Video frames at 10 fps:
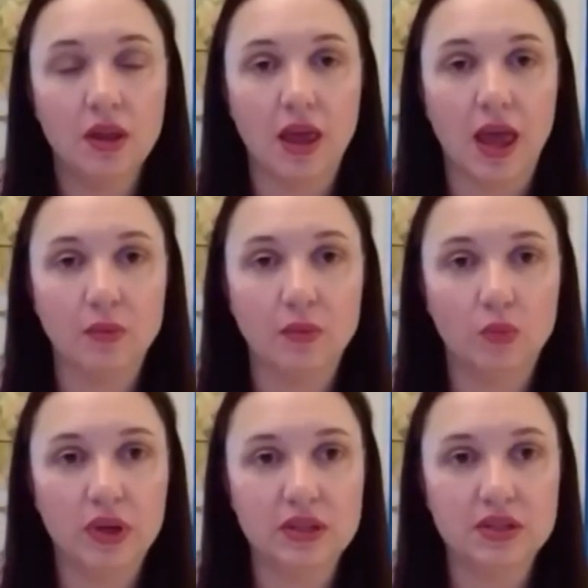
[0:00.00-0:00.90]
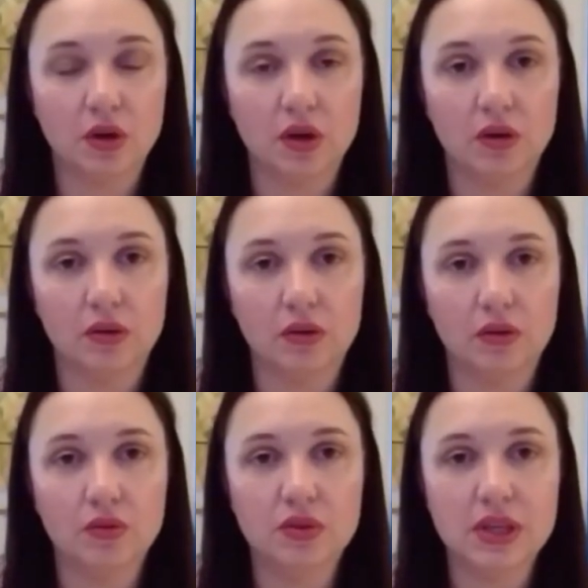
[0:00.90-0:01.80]
and we start
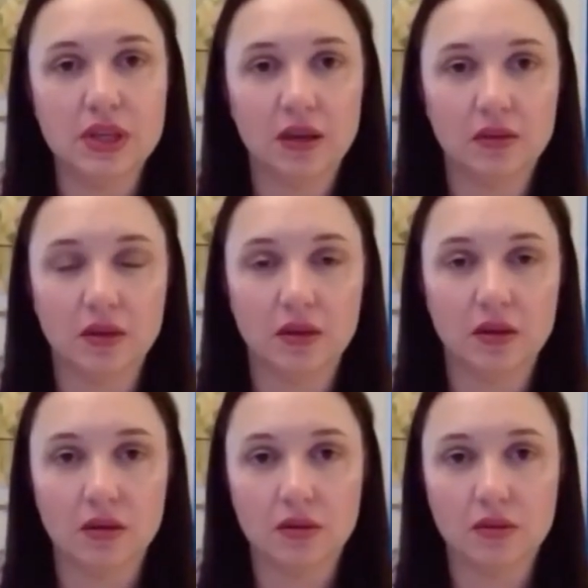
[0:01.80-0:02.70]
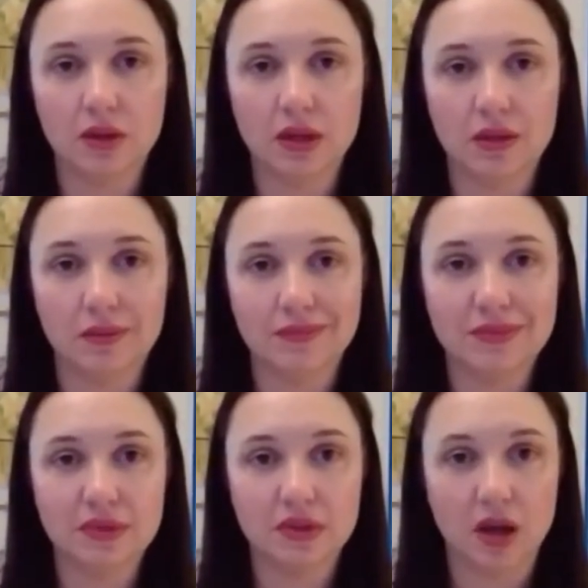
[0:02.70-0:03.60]
using the
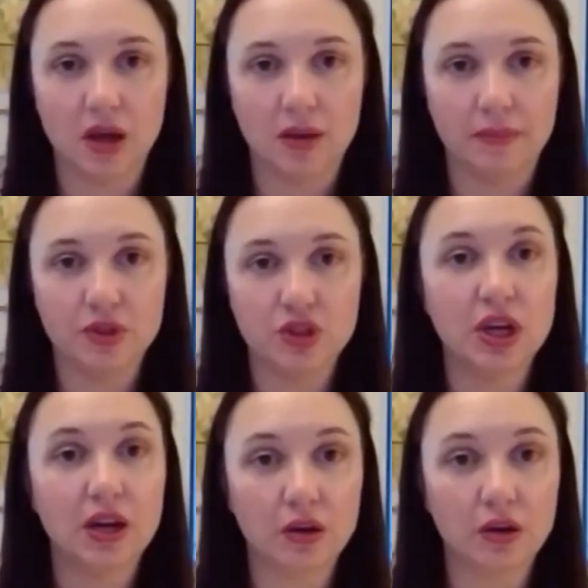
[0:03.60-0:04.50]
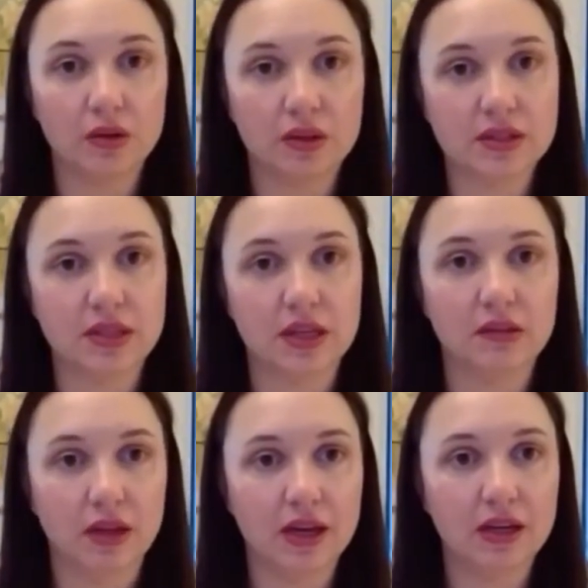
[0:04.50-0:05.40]
shared city
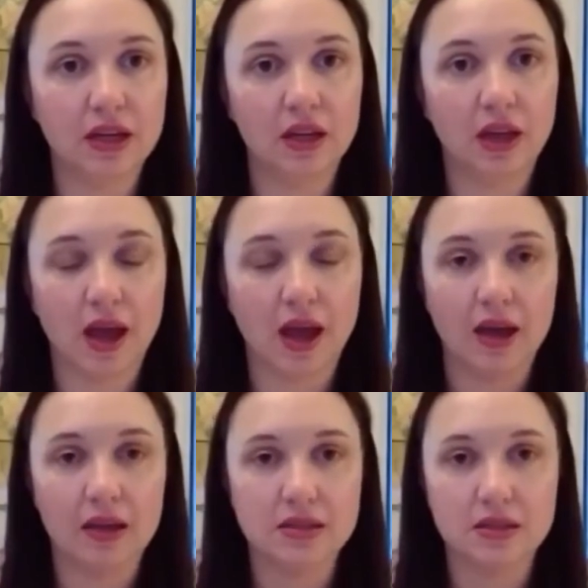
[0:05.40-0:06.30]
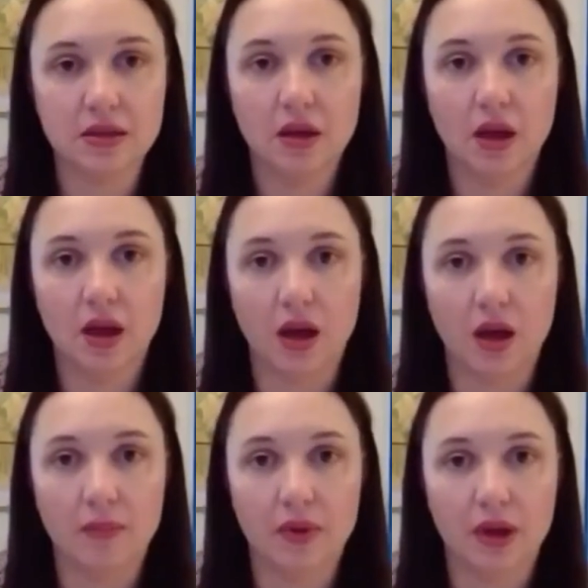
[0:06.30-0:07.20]
lighting as
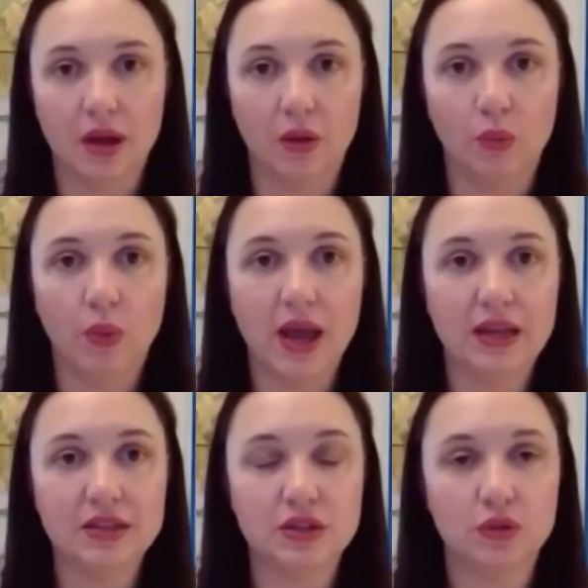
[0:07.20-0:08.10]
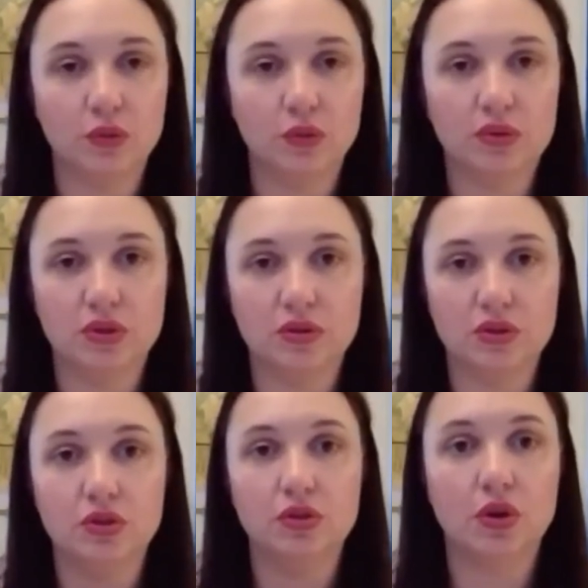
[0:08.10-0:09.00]
a way to
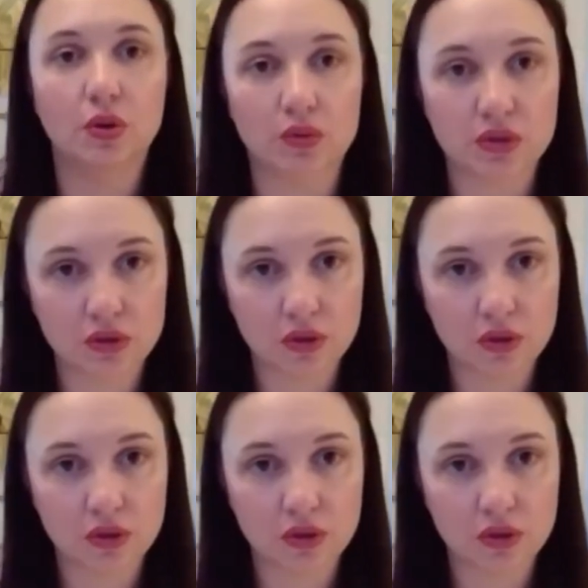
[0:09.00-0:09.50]
denote